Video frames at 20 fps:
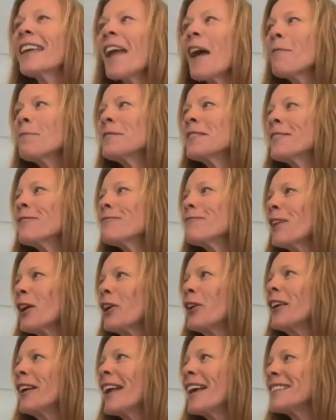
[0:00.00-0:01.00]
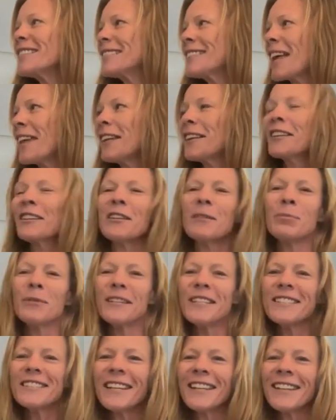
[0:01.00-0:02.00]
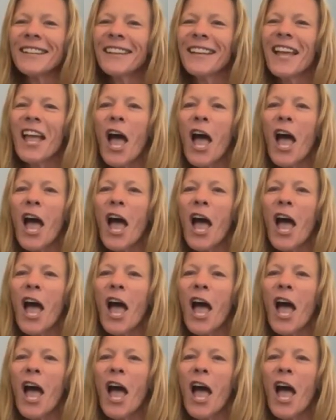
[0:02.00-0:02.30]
kept it very aesthetically pleasing.